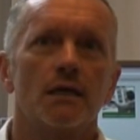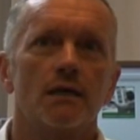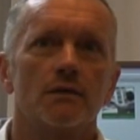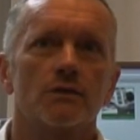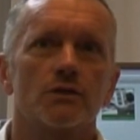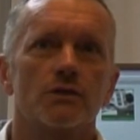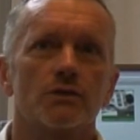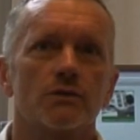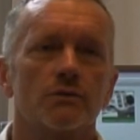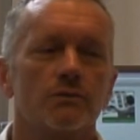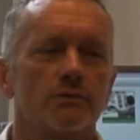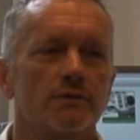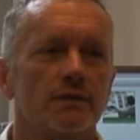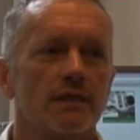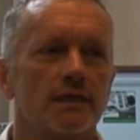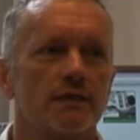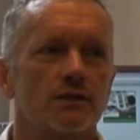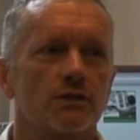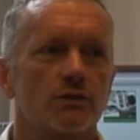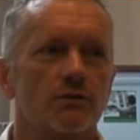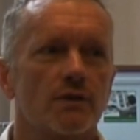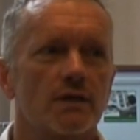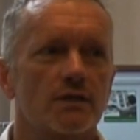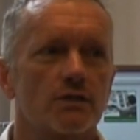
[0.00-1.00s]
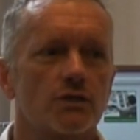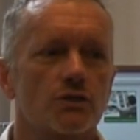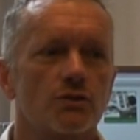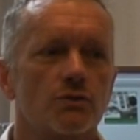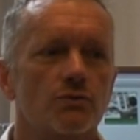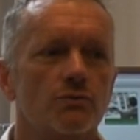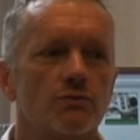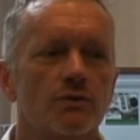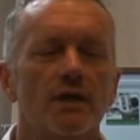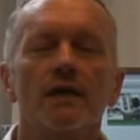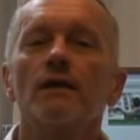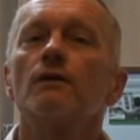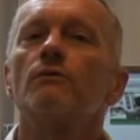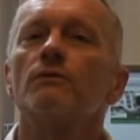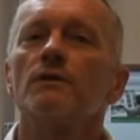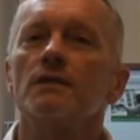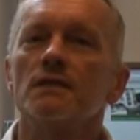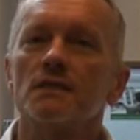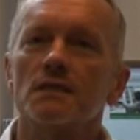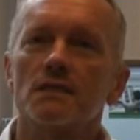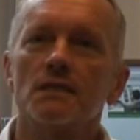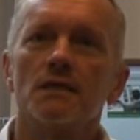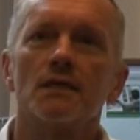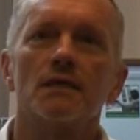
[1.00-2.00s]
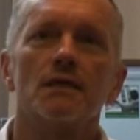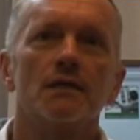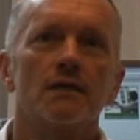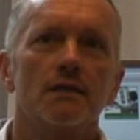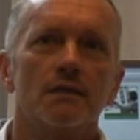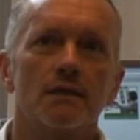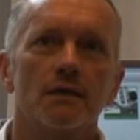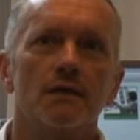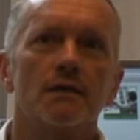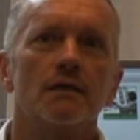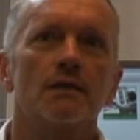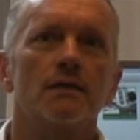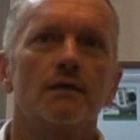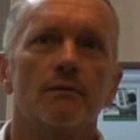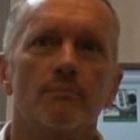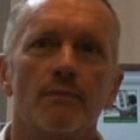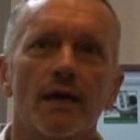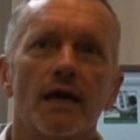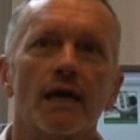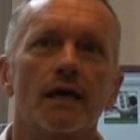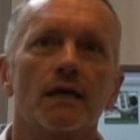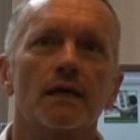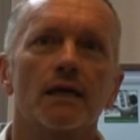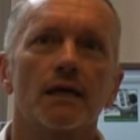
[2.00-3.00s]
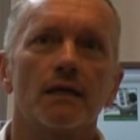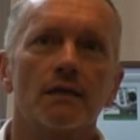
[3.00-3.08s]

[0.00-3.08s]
so as to increase the bank,